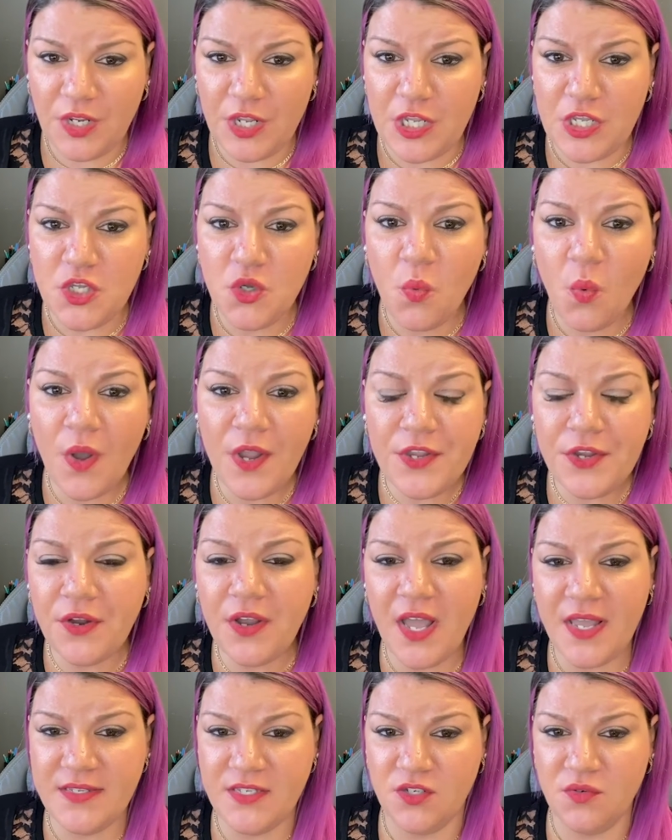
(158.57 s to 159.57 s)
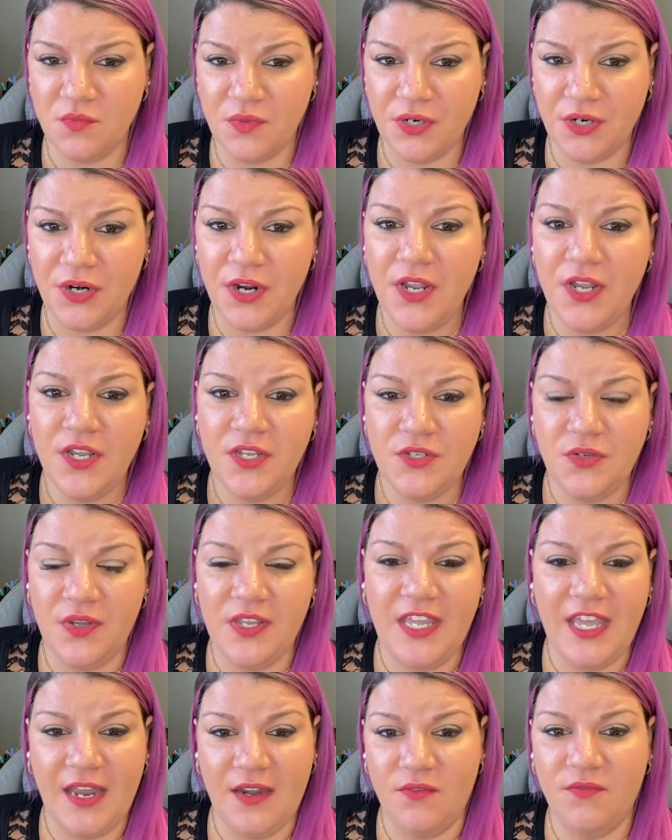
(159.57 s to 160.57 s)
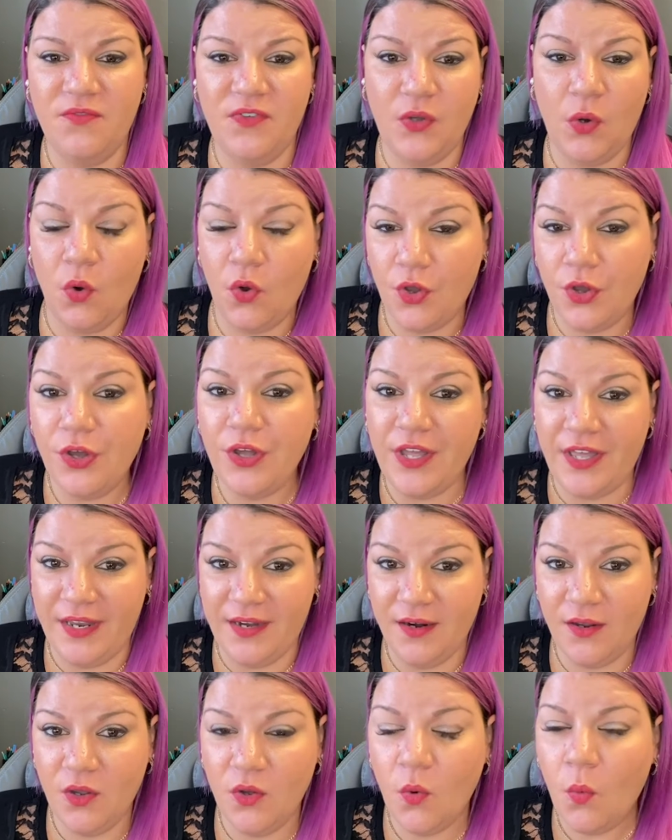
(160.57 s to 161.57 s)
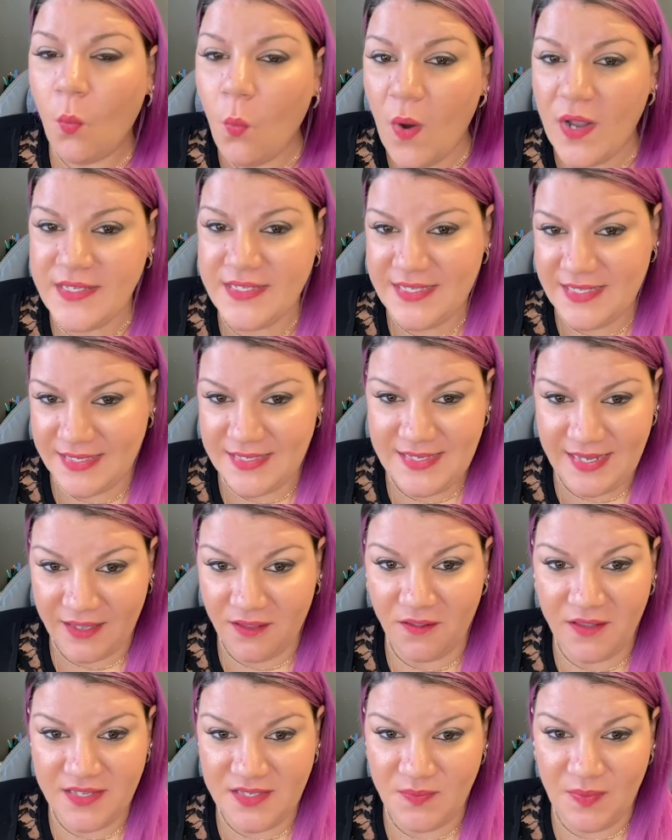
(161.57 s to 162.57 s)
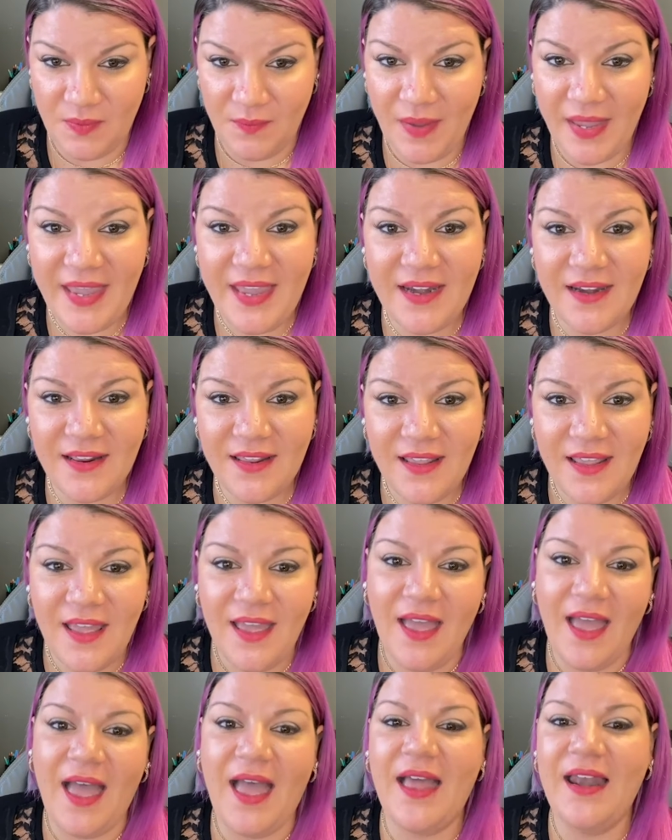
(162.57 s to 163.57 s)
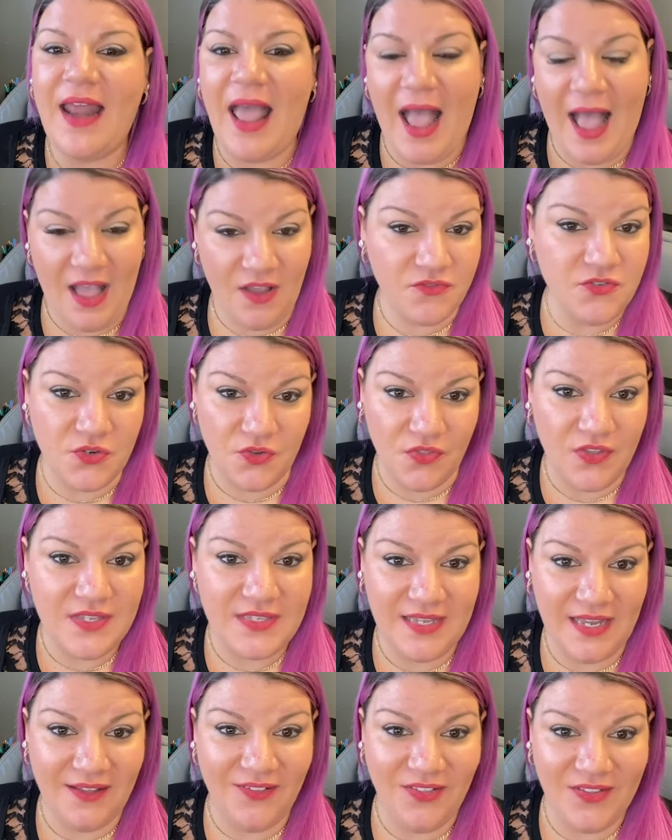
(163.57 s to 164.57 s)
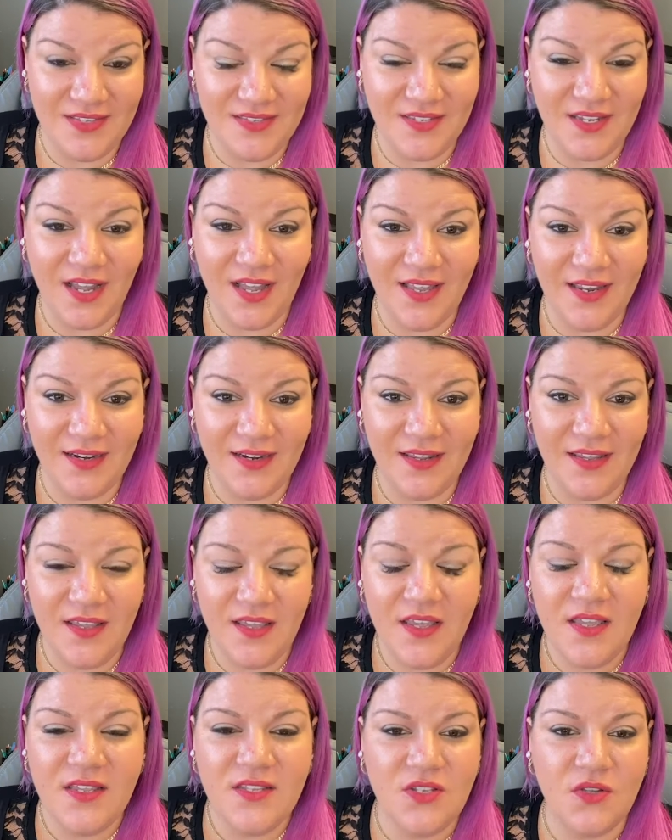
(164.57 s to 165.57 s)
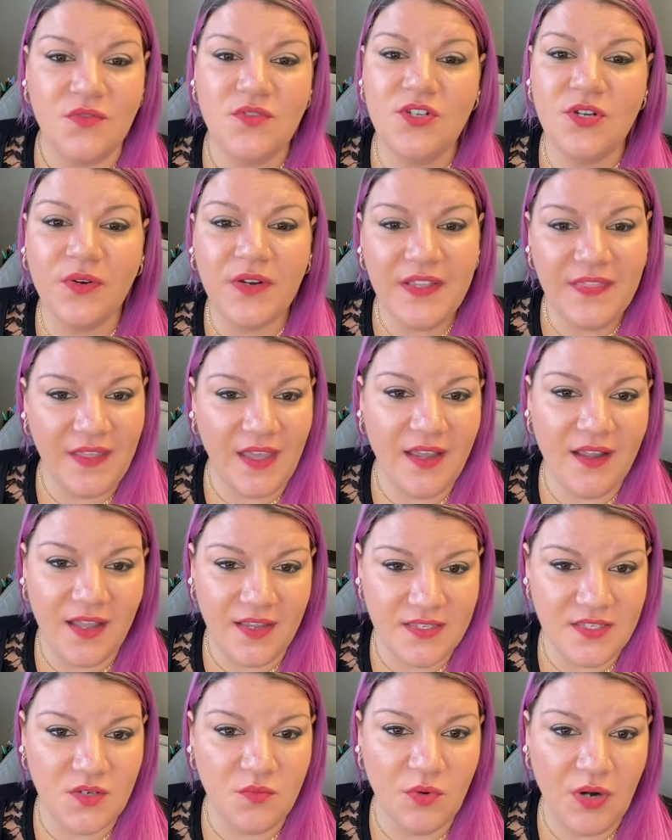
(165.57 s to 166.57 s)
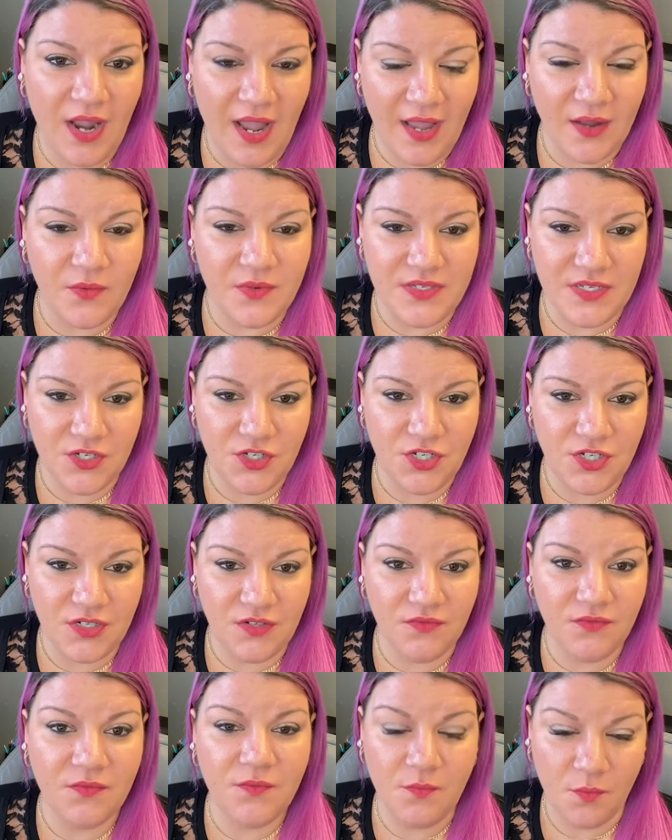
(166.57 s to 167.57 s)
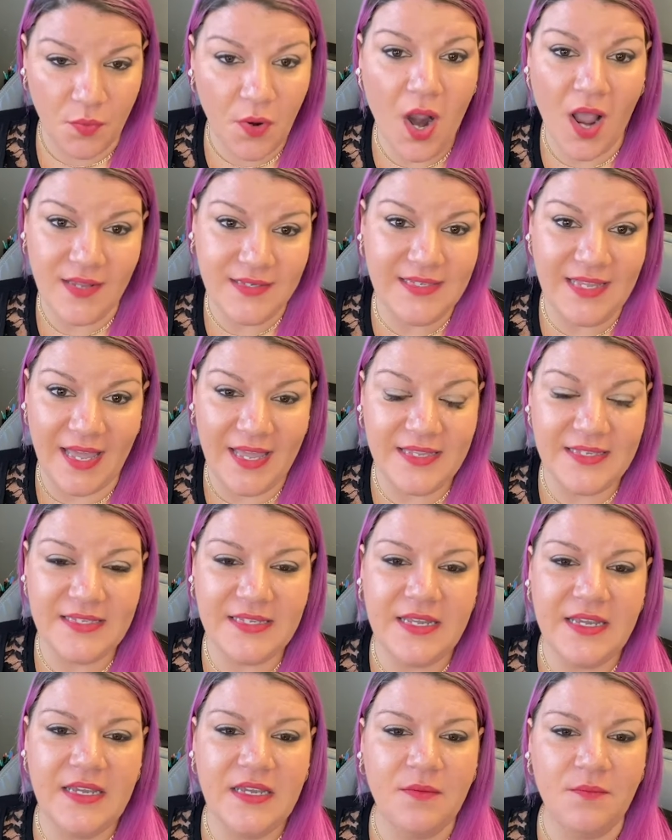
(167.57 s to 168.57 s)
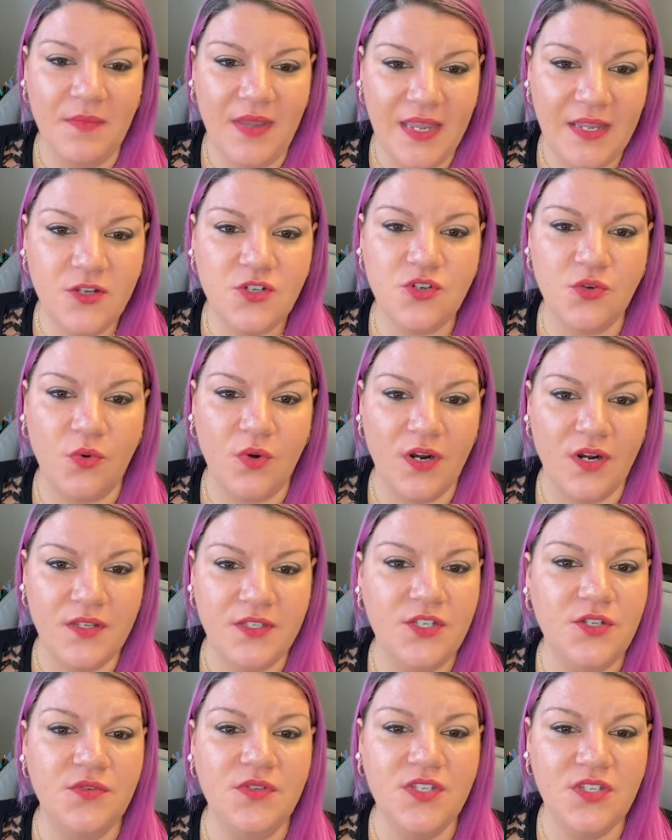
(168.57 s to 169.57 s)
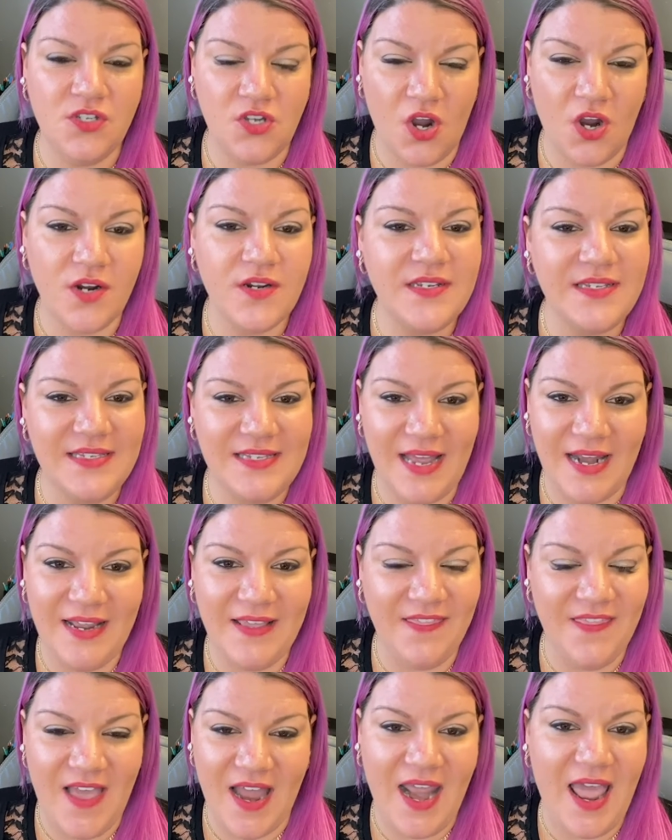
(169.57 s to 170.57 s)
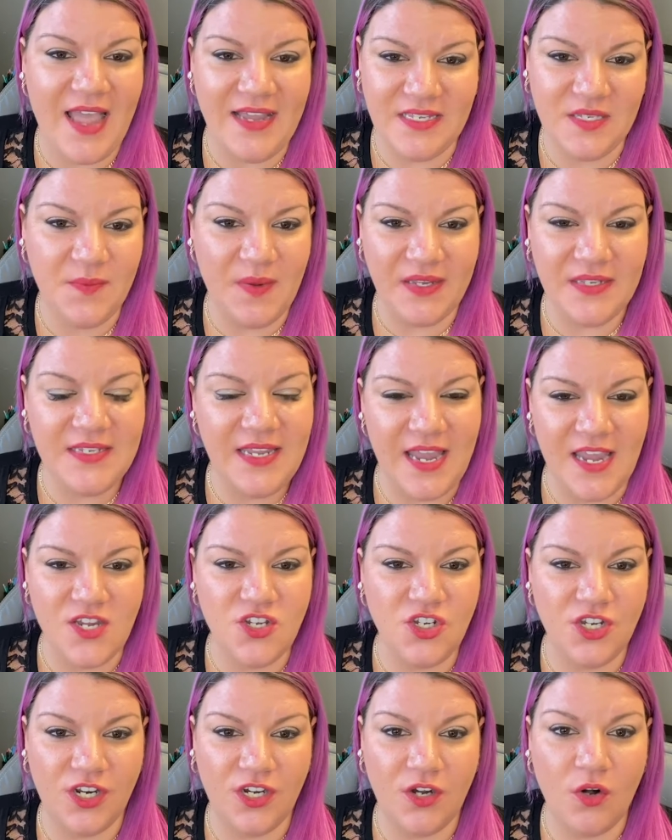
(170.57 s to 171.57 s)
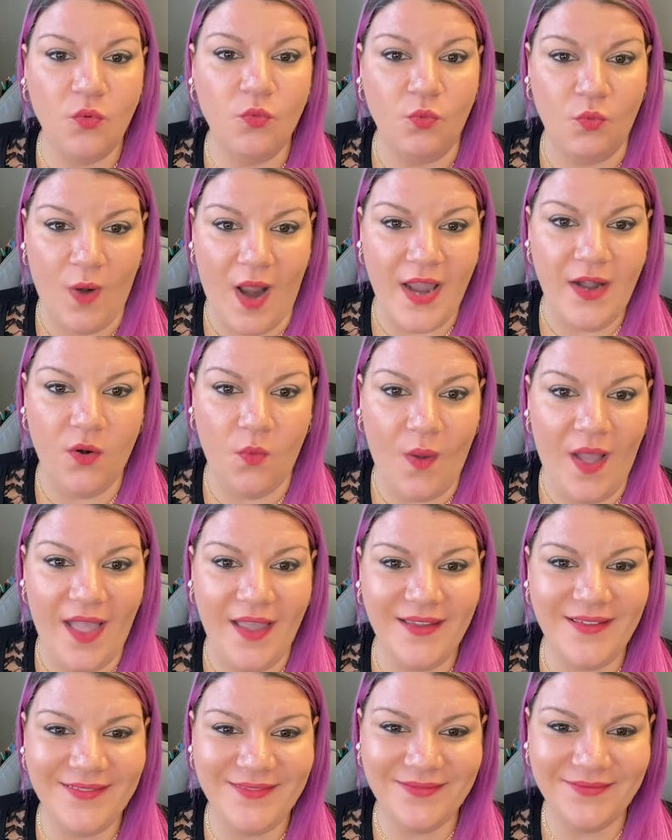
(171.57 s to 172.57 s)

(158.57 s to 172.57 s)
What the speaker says: You want your customer to, again, feel good once the sale has been made and after the sale is done. So during that customer acquisition process, make sure to start setting that expectation right away.